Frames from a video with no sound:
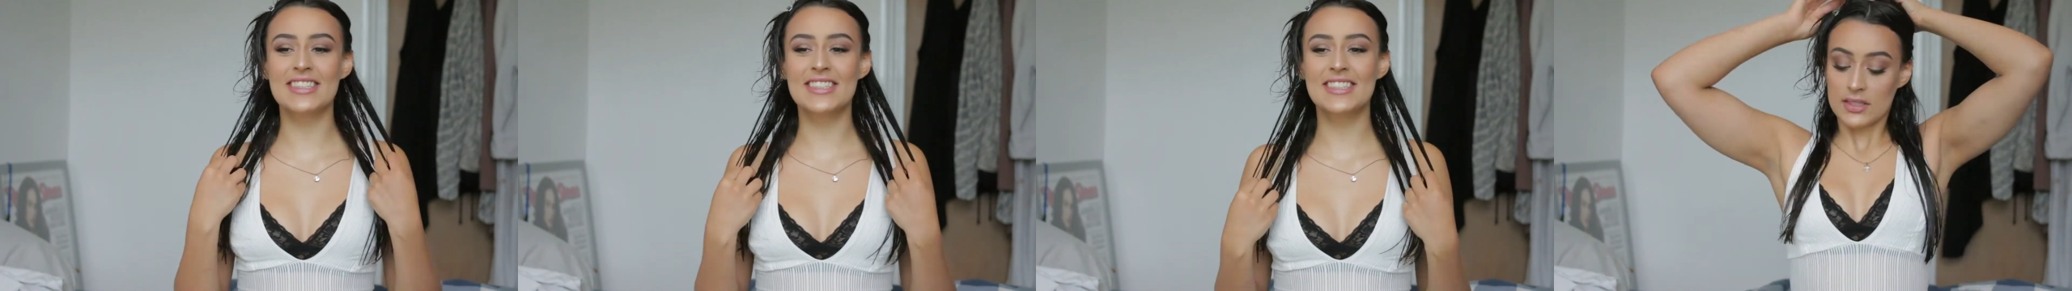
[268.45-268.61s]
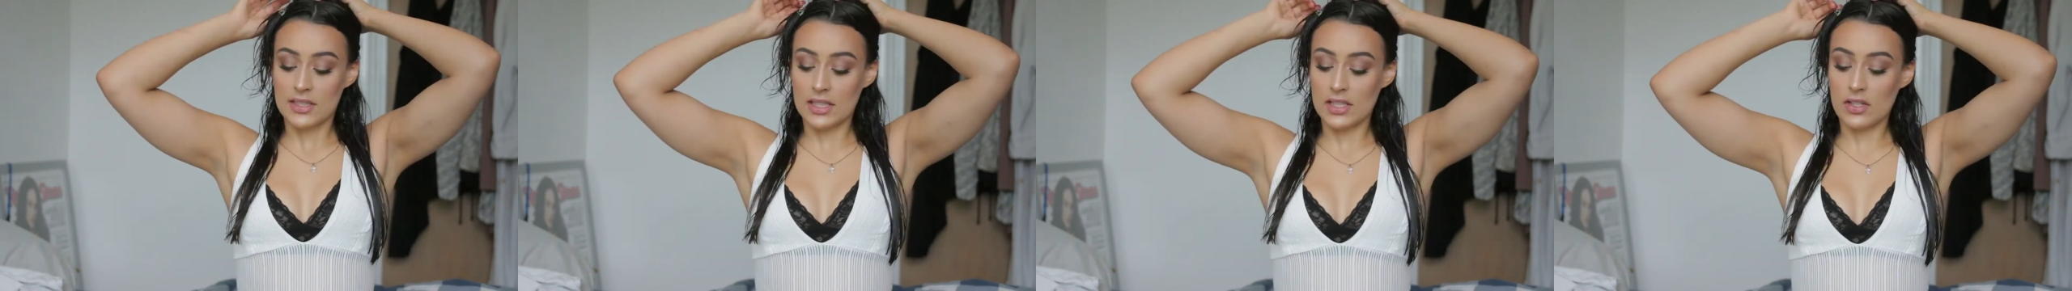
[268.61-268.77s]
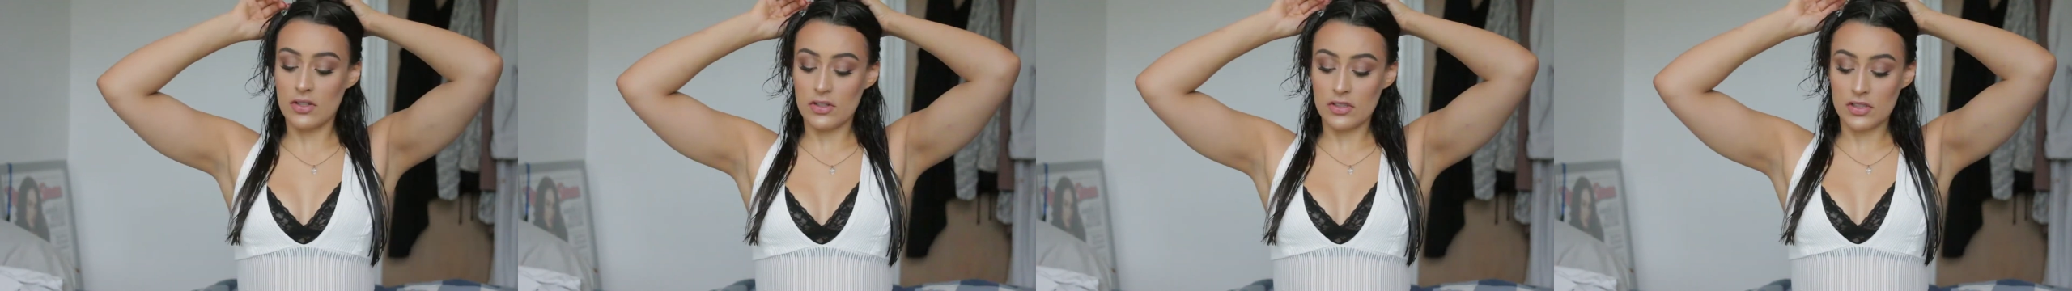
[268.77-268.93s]

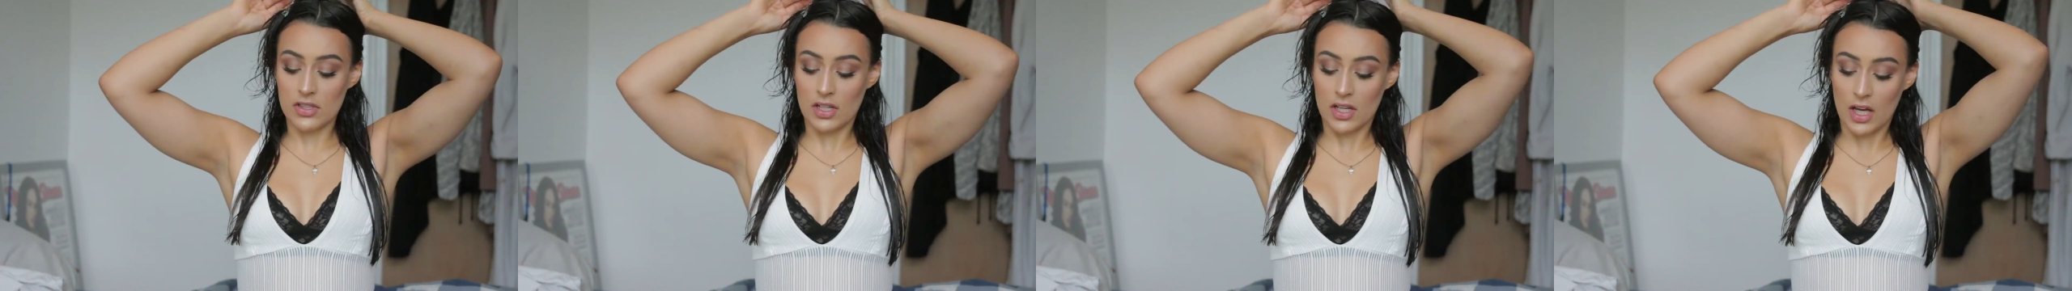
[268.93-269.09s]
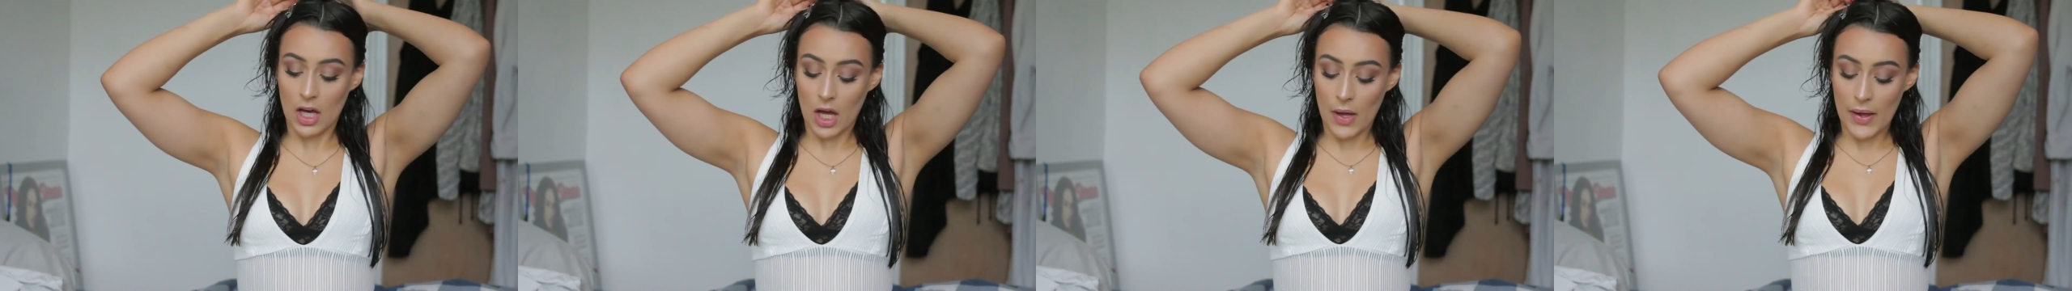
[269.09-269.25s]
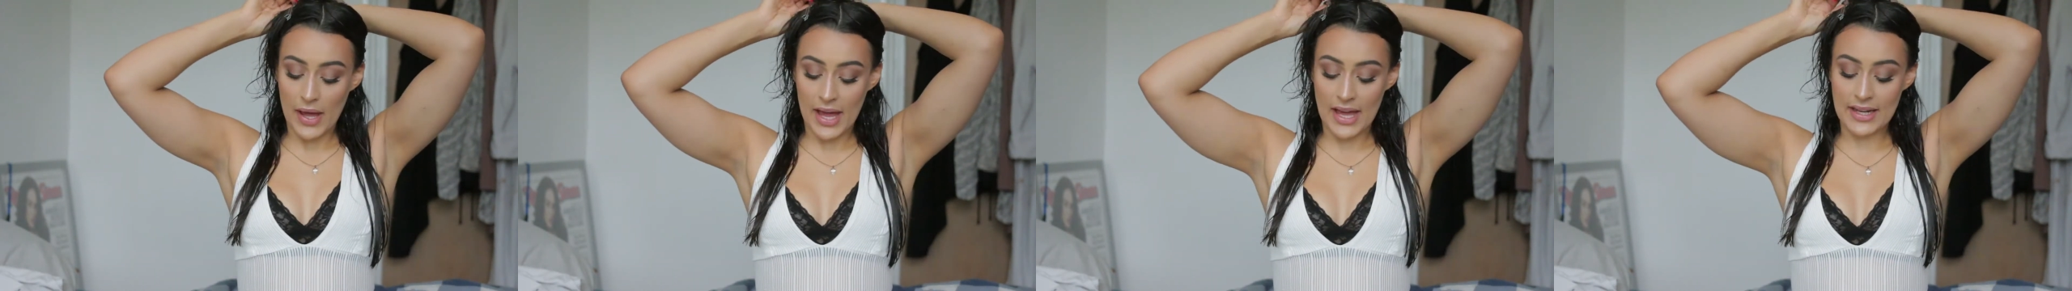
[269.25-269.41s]
So then you're just going
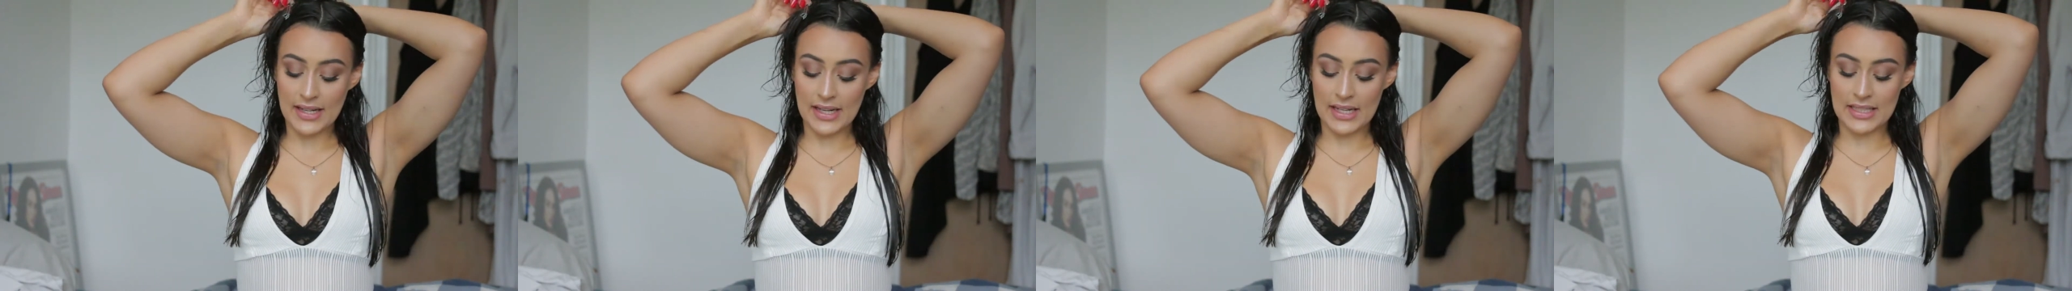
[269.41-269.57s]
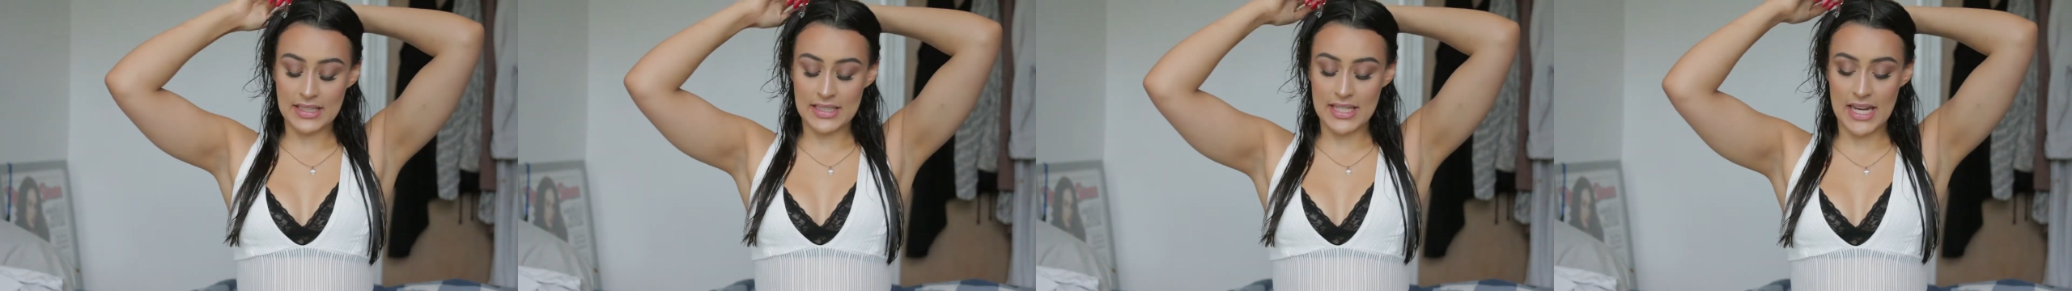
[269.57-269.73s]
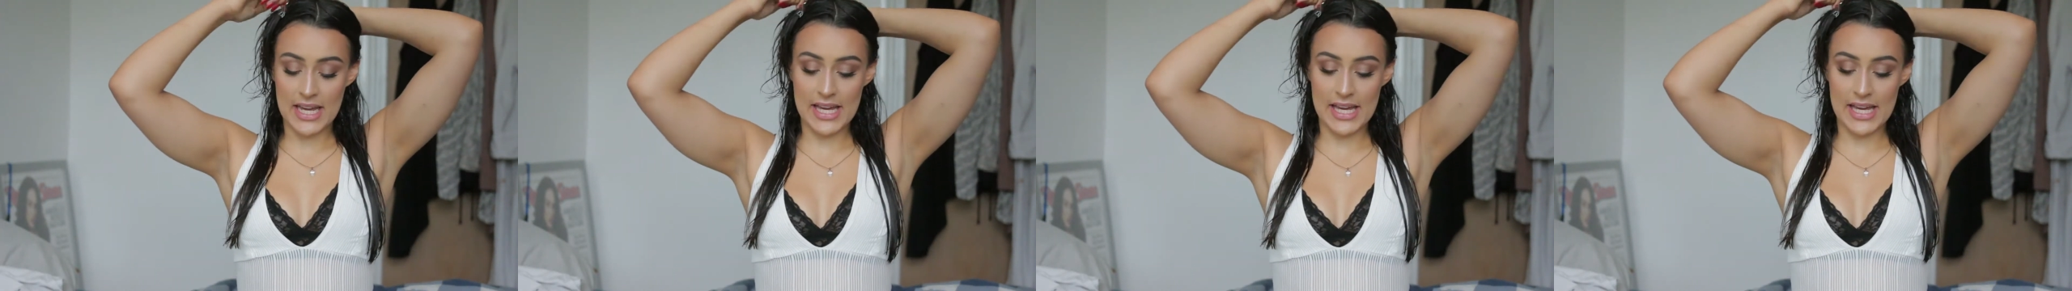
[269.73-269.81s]
to go ahead and